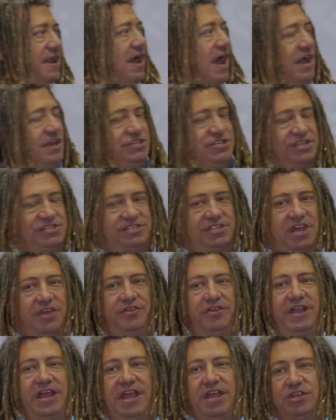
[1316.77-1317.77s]
I just the other
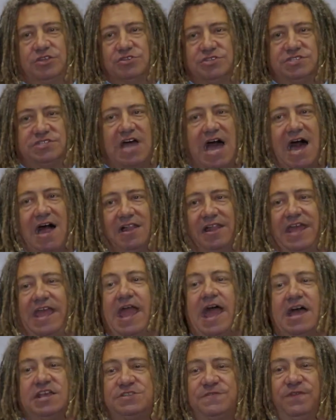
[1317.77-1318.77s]
day used Dolly,
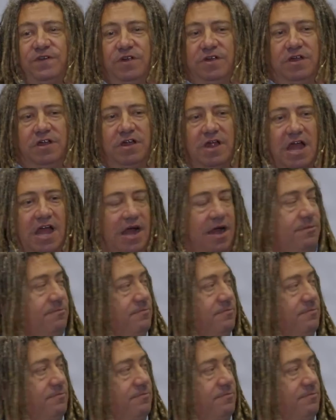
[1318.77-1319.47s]
asked for